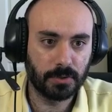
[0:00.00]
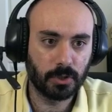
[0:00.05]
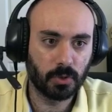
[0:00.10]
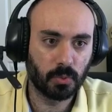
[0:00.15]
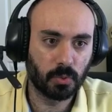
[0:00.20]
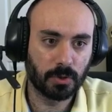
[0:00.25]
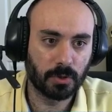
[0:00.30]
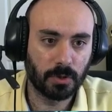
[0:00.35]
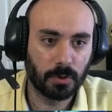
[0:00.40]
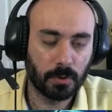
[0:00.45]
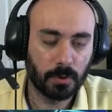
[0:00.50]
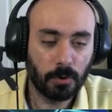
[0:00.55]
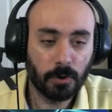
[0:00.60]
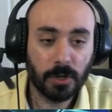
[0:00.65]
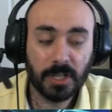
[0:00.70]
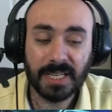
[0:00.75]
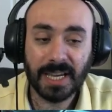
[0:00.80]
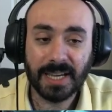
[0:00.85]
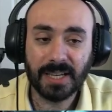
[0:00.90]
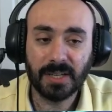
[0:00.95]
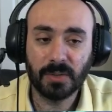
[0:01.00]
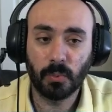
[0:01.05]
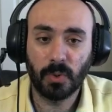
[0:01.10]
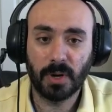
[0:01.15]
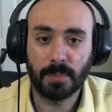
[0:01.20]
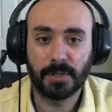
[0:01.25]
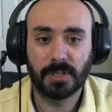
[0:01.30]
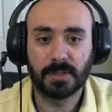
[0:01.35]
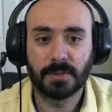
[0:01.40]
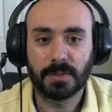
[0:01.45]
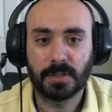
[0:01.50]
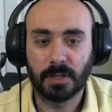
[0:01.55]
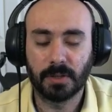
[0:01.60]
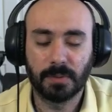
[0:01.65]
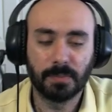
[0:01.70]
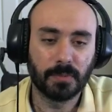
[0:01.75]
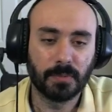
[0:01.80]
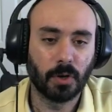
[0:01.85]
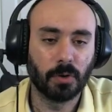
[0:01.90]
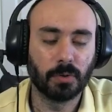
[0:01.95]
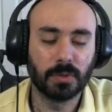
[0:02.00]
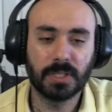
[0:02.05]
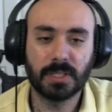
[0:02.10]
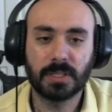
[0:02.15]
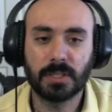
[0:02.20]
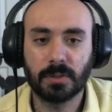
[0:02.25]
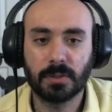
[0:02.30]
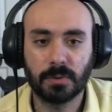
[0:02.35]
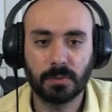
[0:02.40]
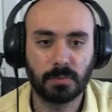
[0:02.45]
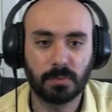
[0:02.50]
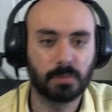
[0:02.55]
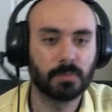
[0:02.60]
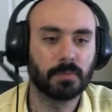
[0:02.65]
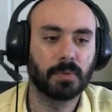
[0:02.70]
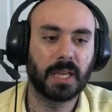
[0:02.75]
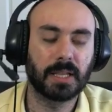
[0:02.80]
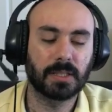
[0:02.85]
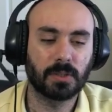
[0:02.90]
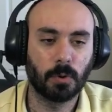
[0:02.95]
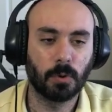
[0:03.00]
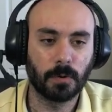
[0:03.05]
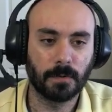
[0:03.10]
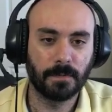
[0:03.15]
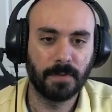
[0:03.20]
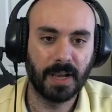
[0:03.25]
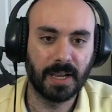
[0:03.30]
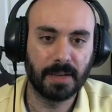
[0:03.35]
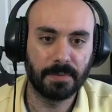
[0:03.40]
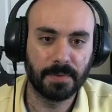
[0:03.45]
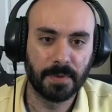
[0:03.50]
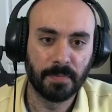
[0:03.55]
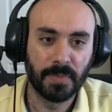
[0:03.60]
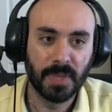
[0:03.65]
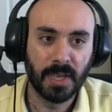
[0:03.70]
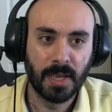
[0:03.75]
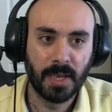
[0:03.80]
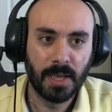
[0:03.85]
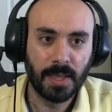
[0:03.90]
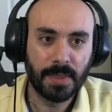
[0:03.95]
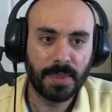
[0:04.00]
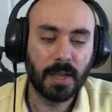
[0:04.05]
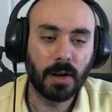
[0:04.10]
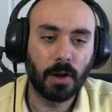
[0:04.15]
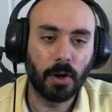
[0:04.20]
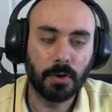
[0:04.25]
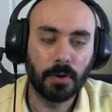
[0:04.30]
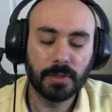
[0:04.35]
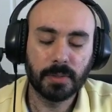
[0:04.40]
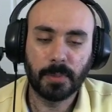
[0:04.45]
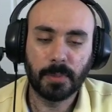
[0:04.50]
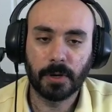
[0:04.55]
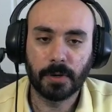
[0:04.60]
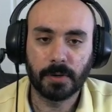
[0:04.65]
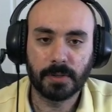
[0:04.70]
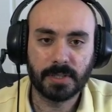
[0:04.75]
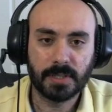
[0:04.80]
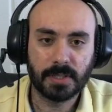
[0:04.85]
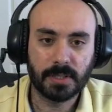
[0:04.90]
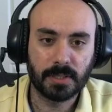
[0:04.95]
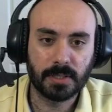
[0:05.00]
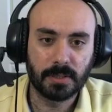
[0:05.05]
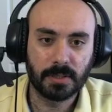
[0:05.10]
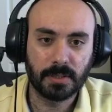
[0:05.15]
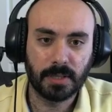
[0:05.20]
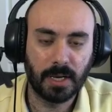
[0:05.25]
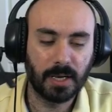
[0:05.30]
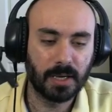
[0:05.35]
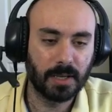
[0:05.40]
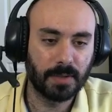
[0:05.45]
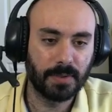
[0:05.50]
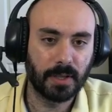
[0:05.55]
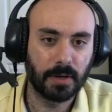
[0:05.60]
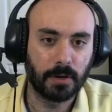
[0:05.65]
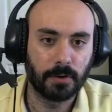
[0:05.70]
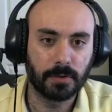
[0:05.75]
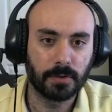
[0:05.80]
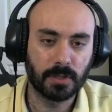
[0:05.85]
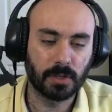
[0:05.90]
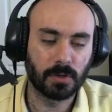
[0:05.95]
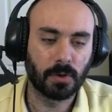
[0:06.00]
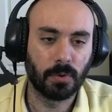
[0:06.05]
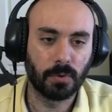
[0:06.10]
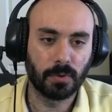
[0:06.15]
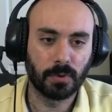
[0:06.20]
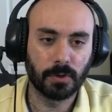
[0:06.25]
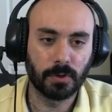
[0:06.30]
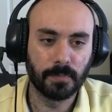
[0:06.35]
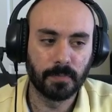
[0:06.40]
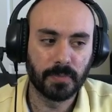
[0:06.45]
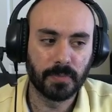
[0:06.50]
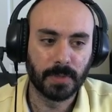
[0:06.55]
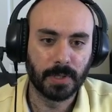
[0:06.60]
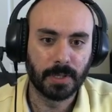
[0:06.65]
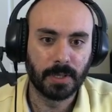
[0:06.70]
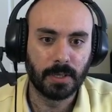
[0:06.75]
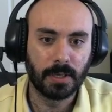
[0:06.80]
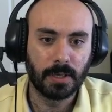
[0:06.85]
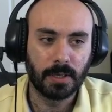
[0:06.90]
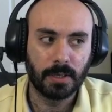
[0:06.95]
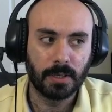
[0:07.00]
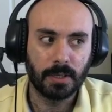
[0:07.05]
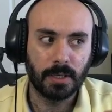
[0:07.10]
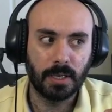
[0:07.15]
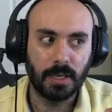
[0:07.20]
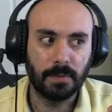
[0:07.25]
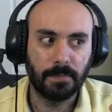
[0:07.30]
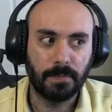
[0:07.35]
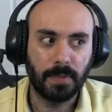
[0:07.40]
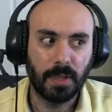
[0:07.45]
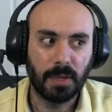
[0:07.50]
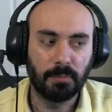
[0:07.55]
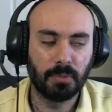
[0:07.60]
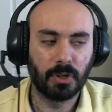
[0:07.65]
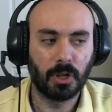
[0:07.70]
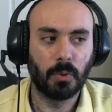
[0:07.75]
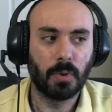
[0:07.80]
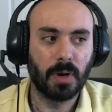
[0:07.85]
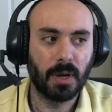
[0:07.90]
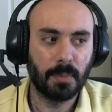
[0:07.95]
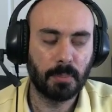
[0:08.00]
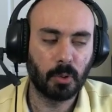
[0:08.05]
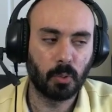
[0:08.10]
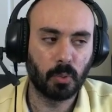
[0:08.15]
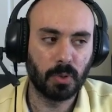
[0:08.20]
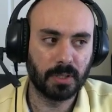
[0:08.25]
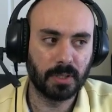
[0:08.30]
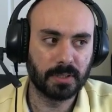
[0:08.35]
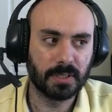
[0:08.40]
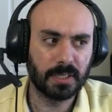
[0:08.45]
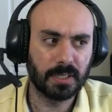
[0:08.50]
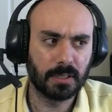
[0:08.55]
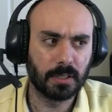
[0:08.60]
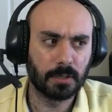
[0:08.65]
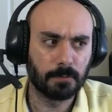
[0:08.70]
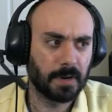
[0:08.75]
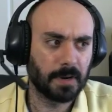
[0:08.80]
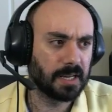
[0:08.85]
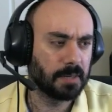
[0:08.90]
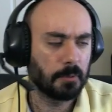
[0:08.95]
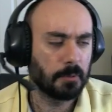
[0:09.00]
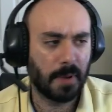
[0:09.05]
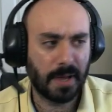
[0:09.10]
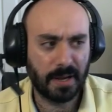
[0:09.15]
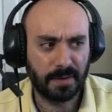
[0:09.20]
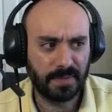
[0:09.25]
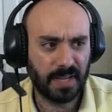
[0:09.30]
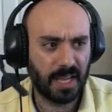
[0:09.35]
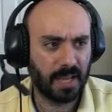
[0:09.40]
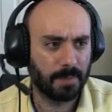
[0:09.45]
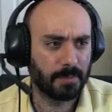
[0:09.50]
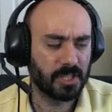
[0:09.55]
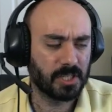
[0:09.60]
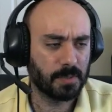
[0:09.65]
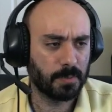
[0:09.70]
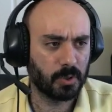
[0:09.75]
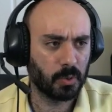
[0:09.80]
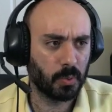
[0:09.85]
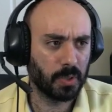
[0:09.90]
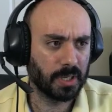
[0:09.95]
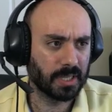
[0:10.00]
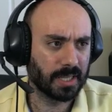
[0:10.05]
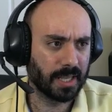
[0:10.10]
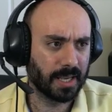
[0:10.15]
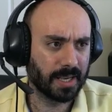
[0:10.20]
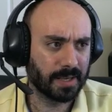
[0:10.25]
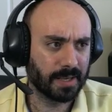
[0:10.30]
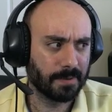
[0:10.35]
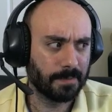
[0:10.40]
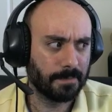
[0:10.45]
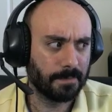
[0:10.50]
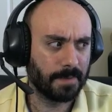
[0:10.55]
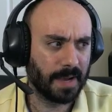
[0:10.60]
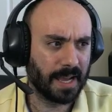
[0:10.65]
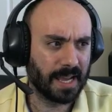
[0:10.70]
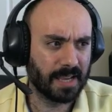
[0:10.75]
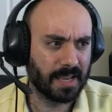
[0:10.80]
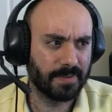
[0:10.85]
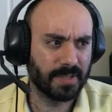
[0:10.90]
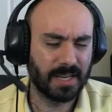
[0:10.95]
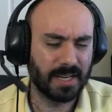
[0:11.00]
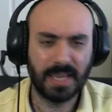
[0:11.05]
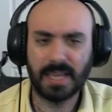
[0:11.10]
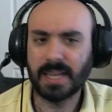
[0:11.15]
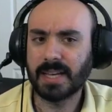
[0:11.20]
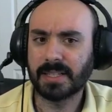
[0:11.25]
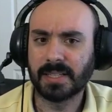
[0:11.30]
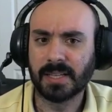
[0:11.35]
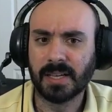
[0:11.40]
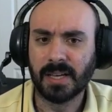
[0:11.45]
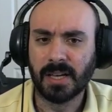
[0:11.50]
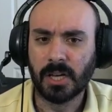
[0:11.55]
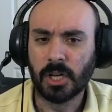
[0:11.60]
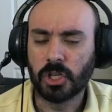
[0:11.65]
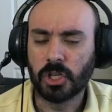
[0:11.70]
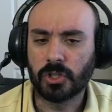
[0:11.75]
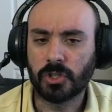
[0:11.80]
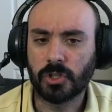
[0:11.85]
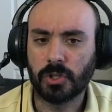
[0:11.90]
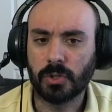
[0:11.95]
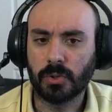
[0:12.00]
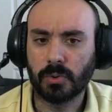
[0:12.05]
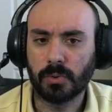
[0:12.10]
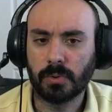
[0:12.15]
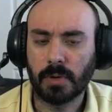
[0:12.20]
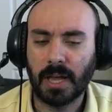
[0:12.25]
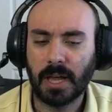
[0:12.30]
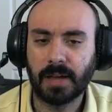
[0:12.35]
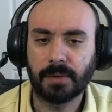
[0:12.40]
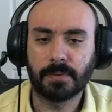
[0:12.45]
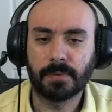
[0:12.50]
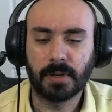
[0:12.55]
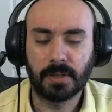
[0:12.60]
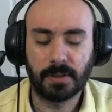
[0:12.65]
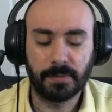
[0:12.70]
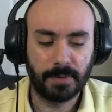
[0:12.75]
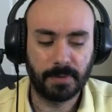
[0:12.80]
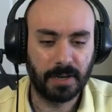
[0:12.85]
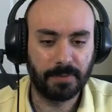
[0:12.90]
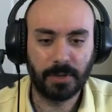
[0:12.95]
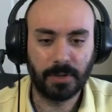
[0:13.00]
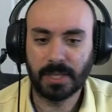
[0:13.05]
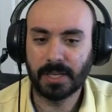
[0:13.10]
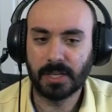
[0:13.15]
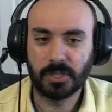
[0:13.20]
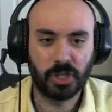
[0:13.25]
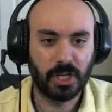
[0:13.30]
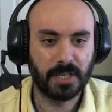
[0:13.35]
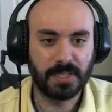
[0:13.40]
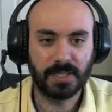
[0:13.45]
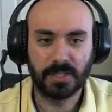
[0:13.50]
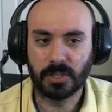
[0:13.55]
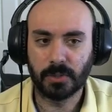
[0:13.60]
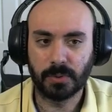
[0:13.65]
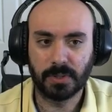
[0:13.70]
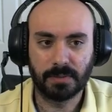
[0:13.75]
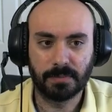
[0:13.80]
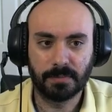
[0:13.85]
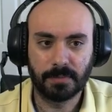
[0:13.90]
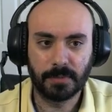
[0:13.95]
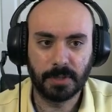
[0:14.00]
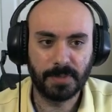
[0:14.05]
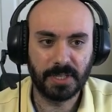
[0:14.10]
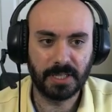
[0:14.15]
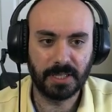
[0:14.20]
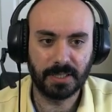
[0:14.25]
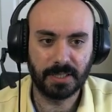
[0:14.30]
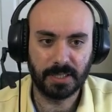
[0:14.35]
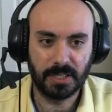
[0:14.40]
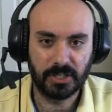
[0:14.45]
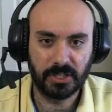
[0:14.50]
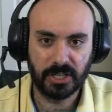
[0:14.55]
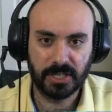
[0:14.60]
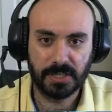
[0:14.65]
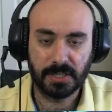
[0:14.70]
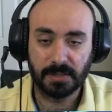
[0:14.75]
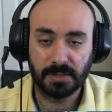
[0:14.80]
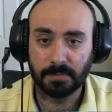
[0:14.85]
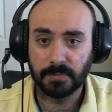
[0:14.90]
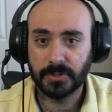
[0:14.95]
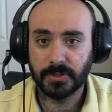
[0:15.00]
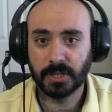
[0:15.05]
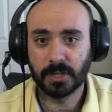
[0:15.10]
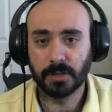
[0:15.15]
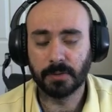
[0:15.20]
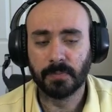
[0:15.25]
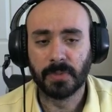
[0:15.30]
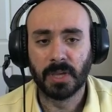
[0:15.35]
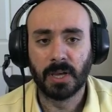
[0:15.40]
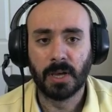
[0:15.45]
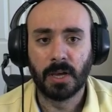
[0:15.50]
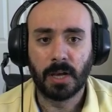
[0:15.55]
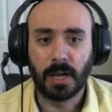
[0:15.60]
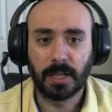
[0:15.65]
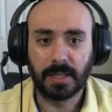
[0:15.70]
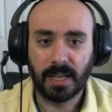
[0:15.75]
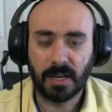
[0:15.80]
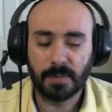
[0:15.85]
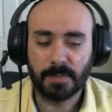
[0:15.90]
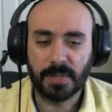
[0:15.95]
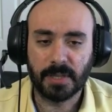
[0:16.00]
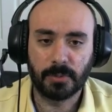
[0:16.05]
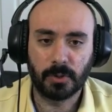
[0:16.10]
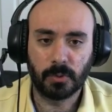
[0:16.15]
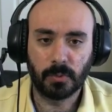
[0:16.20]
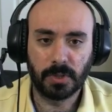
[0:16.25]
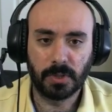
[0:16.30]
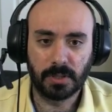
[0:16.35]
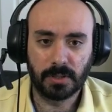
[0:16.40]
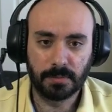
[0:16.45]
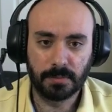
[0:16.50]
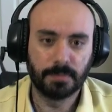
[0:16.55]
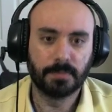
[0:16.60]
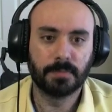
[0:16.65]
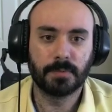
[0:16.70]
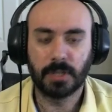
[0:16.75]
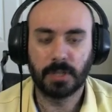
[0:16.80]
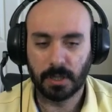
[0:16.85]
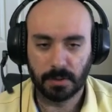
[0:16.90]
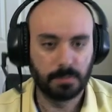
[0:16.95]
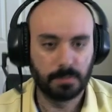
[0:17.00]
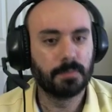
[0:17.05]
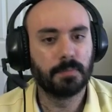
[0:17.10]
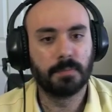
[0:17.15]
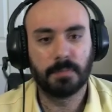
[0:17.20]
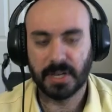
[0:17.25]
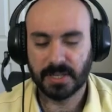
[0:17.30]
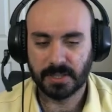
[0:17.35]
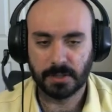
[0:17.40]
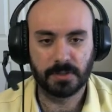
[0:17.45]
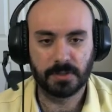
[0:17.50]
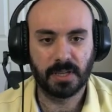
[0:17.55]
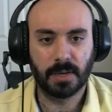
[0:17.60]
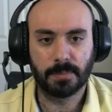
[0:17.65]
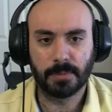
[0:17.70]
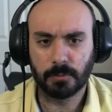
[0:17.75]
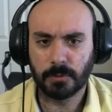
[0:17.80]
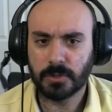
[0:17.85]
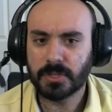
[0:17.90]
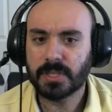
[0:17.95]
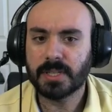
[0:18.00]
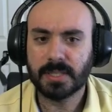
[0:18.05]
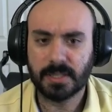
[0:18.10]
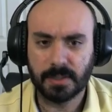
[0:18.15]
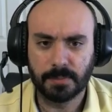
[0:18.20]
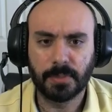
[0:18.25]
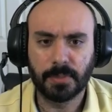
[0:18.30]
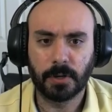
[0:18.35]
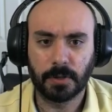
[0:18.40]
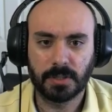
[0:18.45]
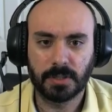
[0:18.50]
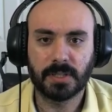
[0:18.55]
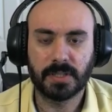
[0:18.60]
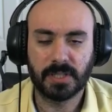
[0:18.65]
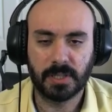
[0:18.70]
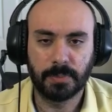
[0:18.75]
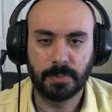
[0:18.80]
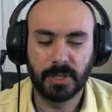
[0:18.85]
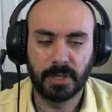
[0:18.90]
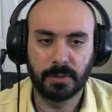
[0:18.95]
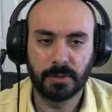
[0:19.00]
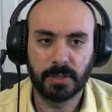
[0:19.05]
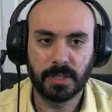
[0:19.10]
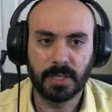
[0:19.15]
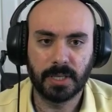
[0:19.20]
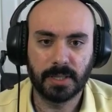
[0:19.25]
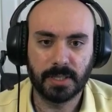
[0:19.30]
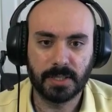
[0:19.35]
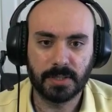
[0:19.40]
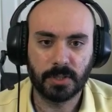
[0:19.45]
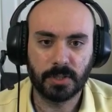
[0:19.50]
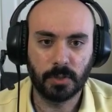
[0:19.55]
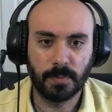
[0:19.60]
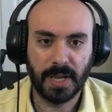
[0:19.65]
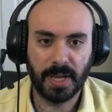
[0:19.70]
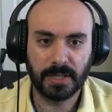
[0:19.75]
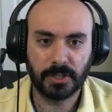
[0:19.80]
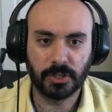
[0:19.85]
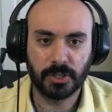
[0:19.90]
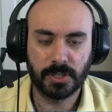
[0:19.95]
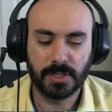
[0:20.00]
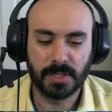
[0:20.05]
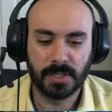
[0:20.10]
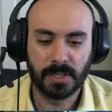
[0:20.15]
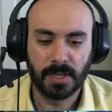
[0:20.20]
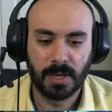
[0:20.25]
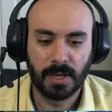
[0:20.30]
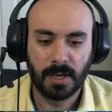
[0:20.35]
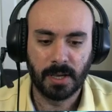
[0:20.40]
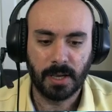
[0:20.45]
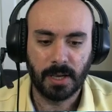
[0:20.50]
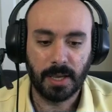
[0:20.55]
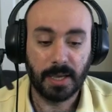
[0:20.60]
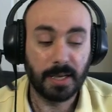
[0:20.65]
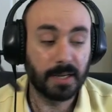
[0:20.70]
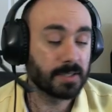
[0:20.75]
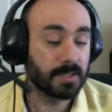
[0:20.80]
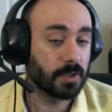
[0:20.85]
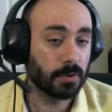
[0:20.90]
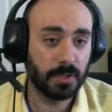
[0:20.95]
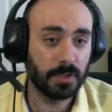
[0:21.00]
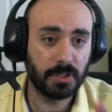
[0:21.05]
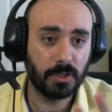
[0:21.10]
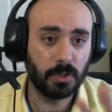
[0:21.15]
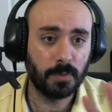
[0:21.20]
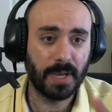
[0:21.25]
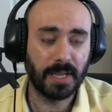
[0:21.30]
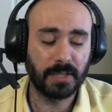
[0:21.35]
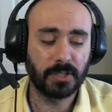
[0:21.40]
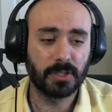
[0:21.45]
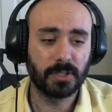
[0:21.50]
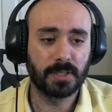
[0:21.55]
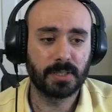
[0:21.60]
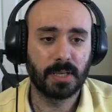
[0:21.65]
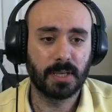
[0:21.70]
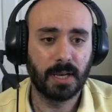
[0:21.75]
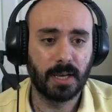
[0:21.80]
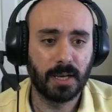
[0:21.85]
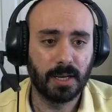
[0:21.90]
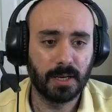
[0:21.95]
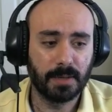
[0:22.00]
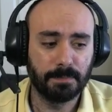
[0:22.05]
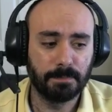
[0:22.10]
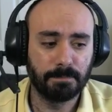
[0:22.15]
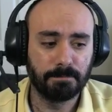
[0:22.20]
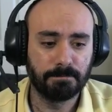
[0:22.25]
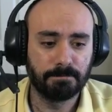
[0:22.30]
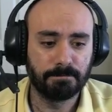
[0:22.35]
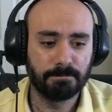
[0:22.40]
to your warlord, or a titan weapon, so only to that core 5. Then all the parts that aren't the core, if they blow up, will deal a random amount of damage between like 5 and 8 to everything adjacent to it, immediately adjacent. So a lot of people will, mess those up, and we'll see some parts explode in these 2 matches. And it's only 2 matches. The